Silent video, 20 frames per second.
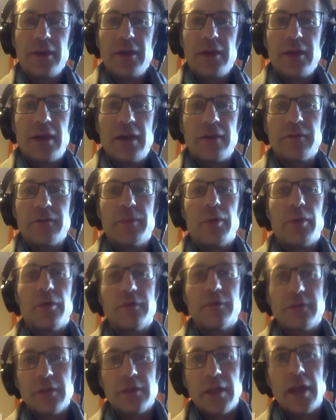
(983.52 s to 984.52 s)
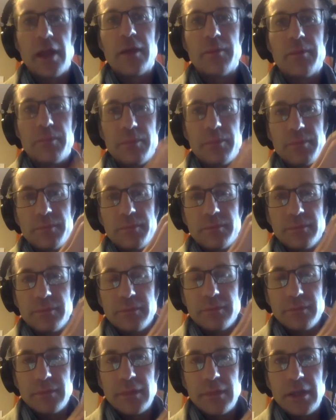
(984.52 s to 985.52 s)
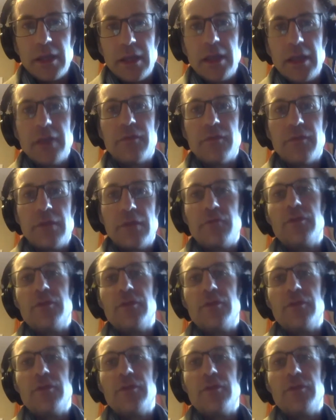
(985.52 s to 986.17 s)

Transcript: as opposed to like, if it